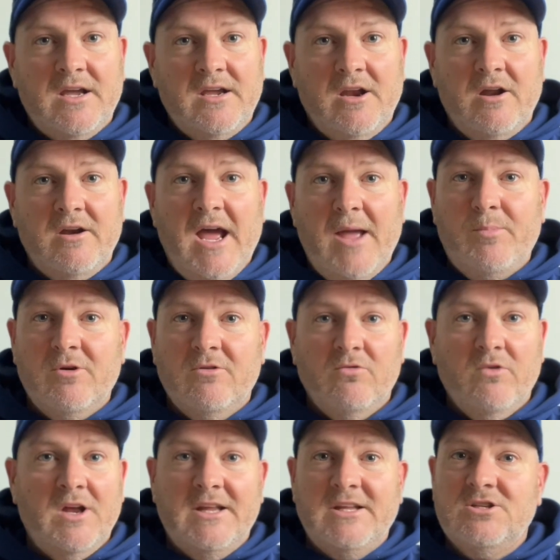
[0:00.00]
You know, Napier
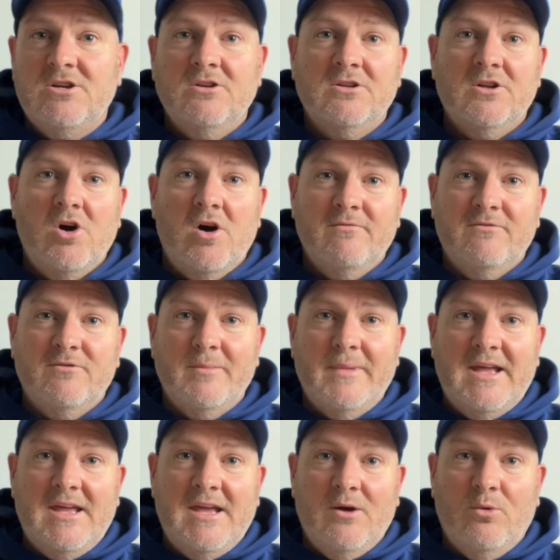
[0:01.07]
really turned it on from
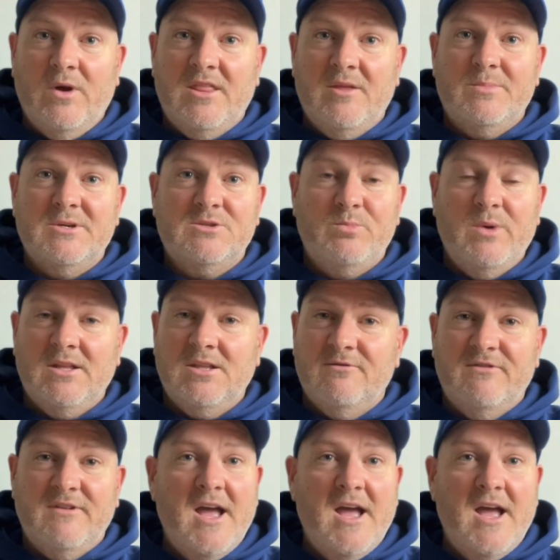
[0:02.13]
a weather perspective.